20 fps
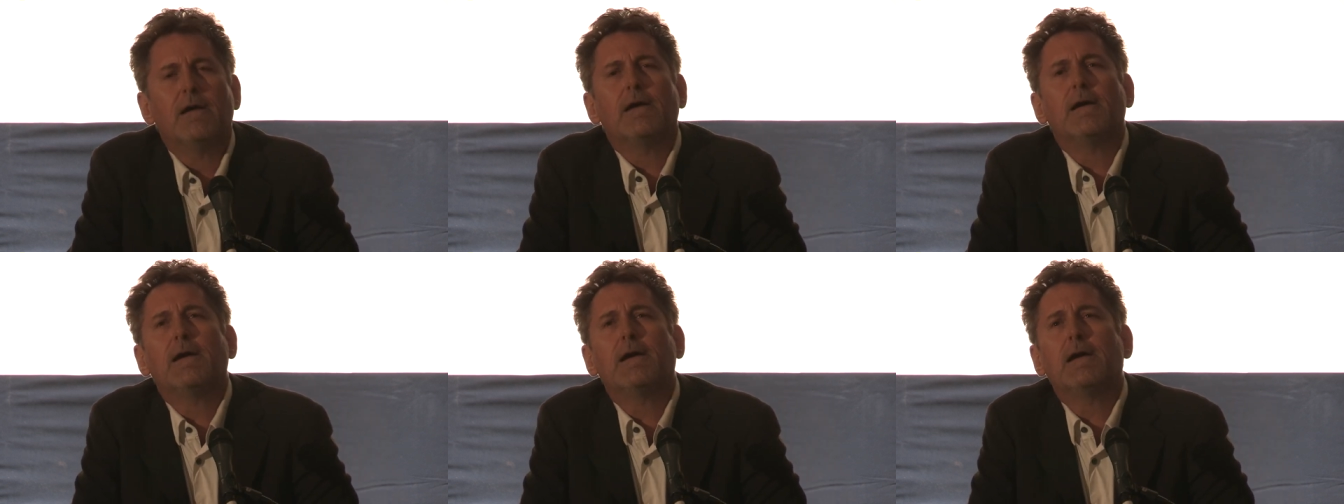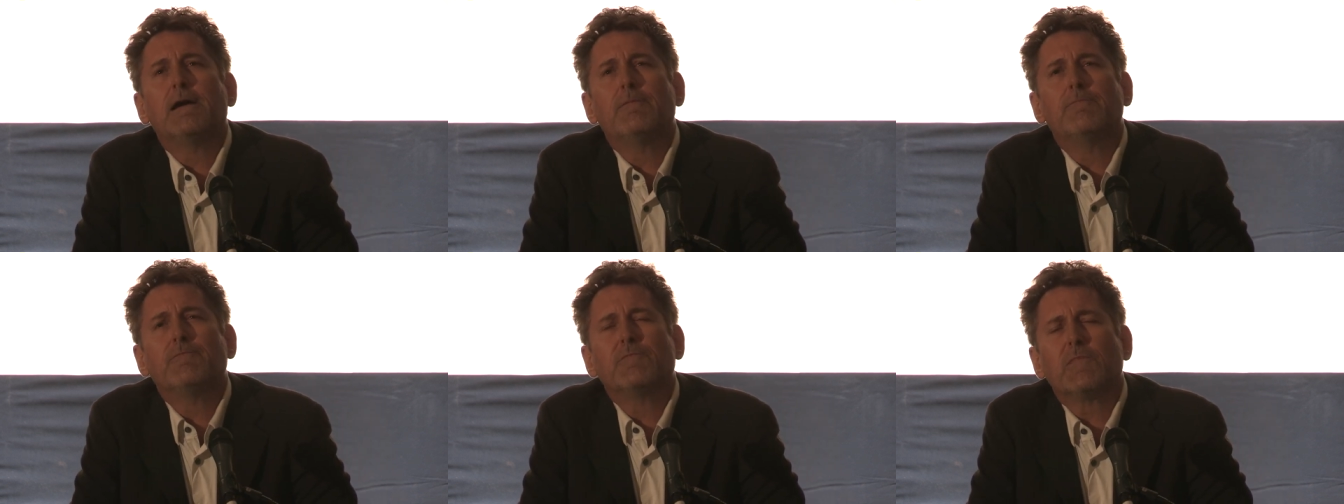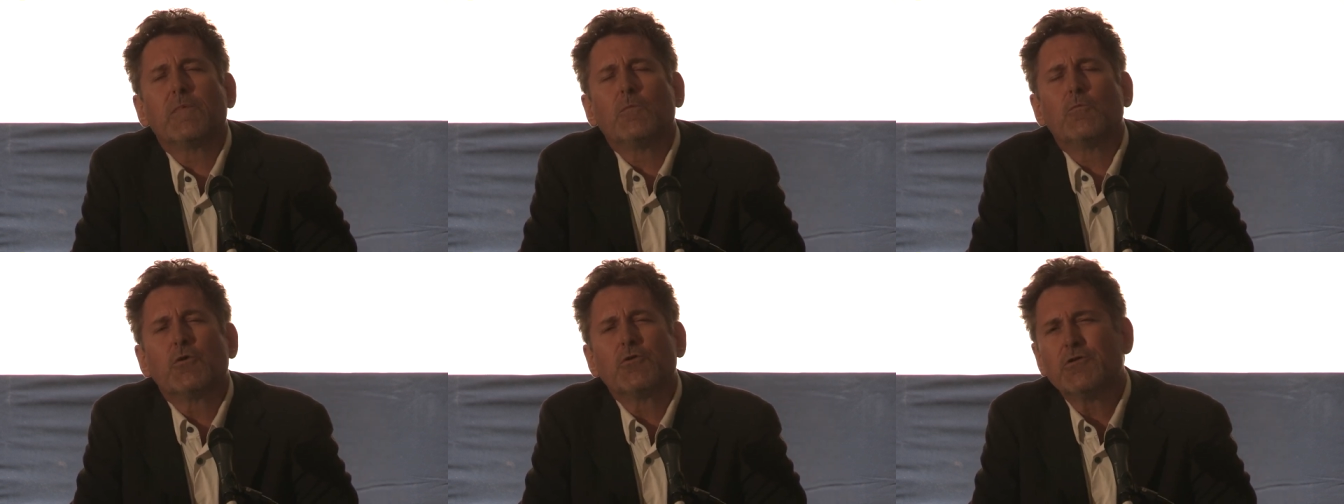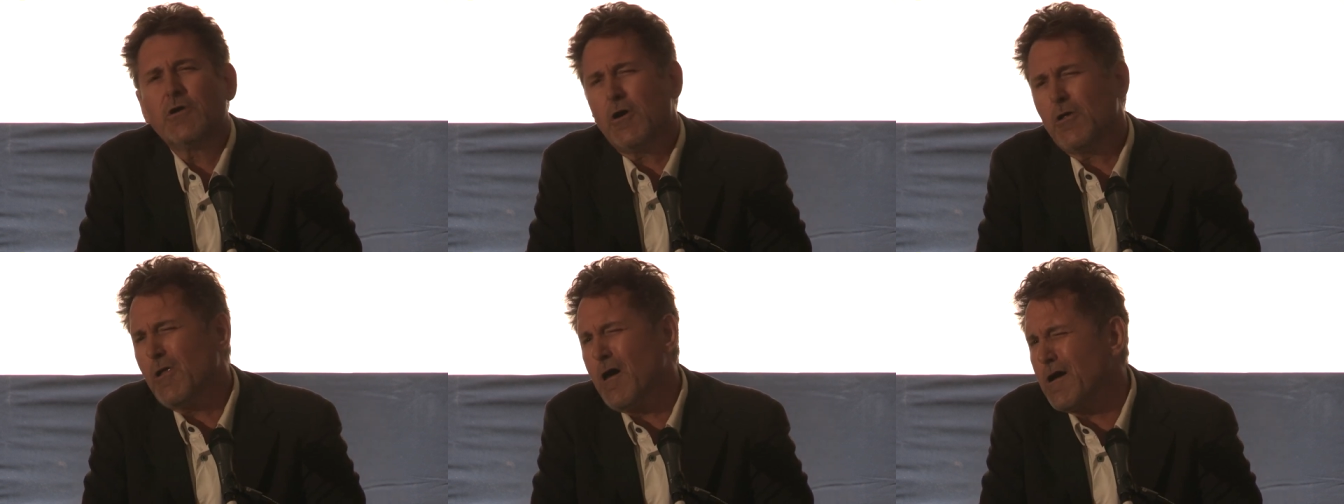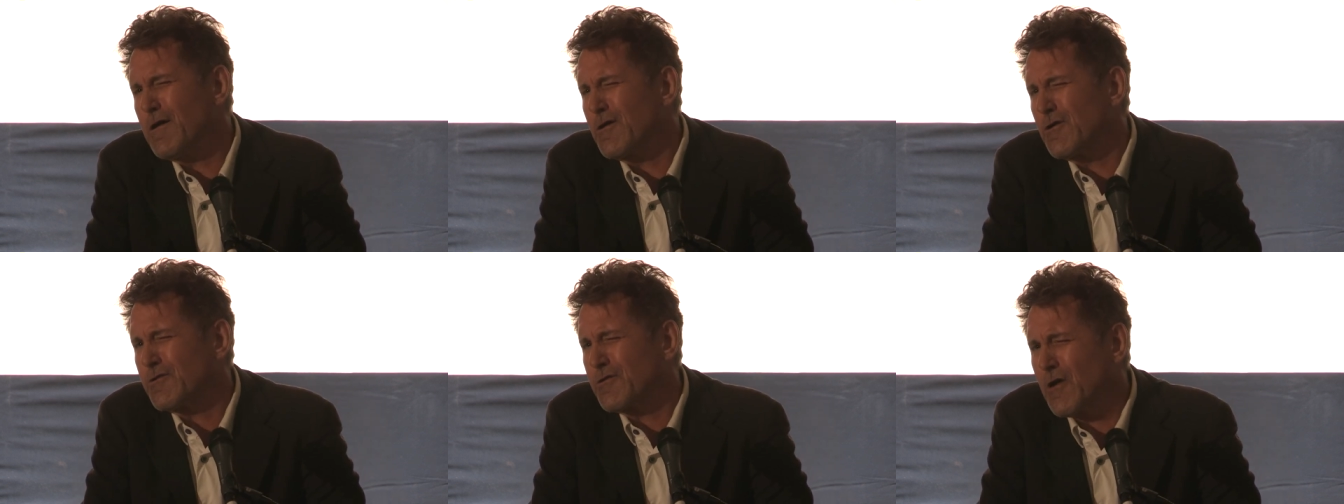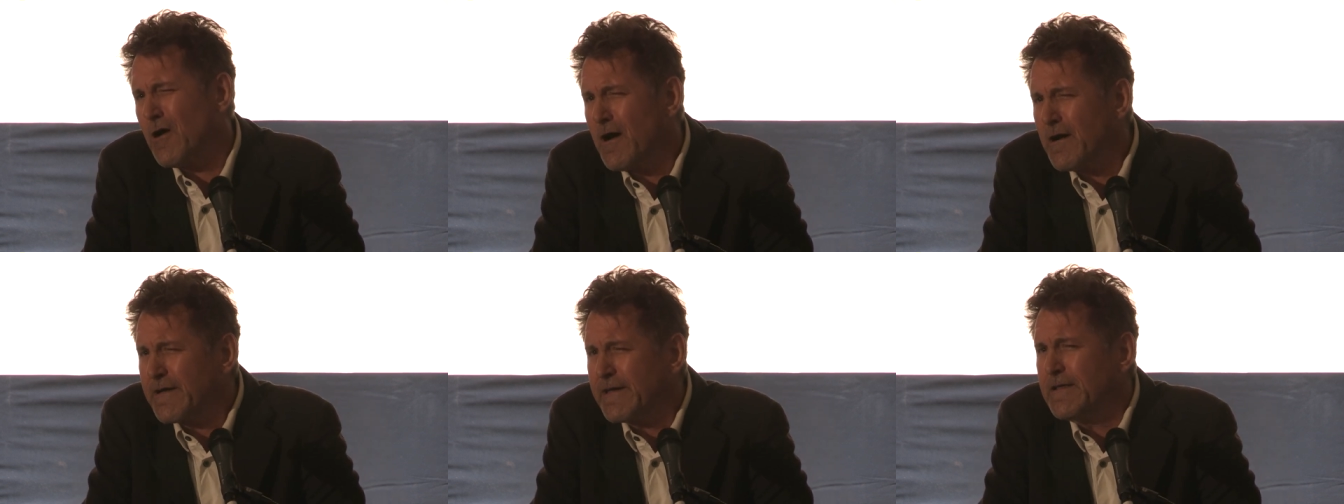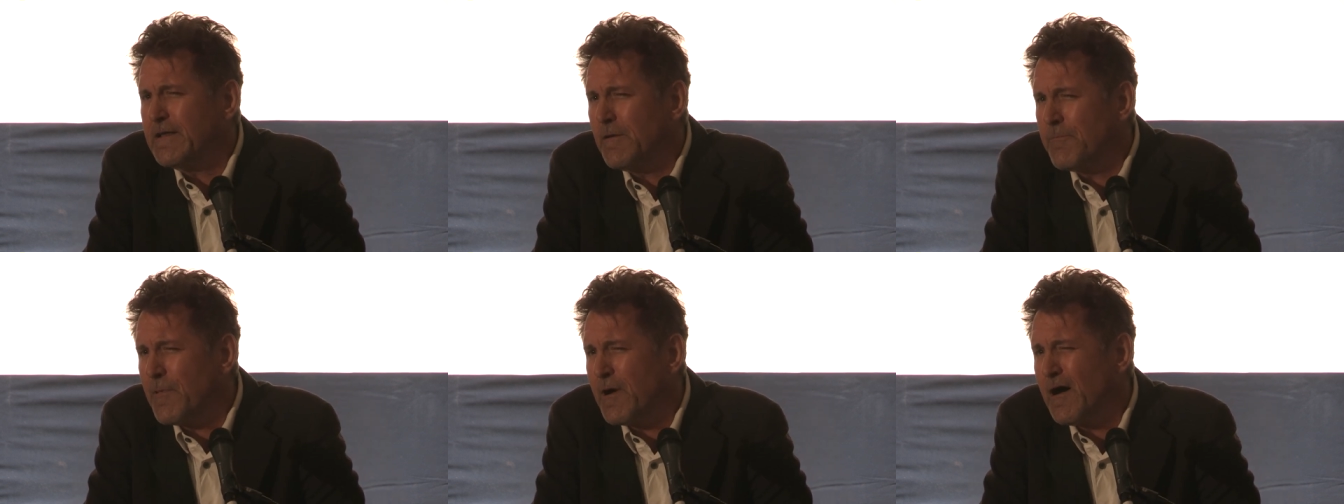Um, we're no longer
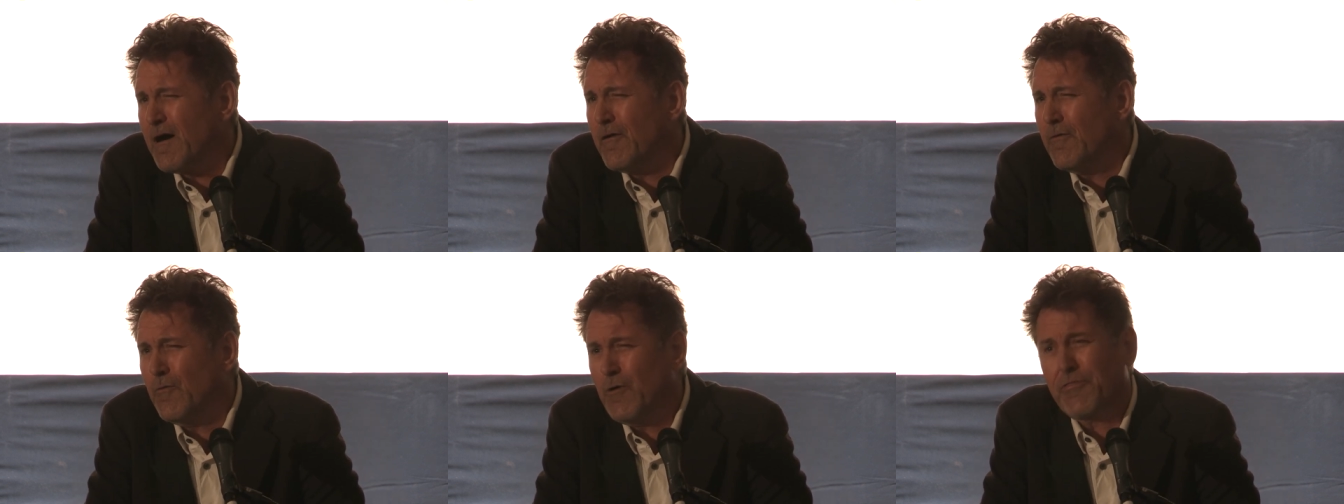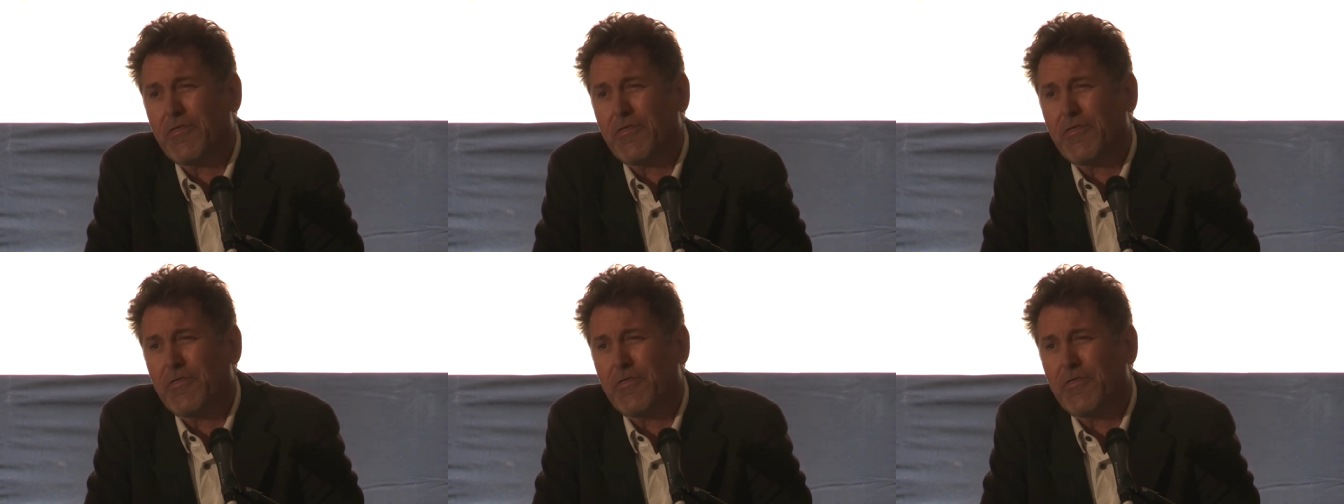talking about,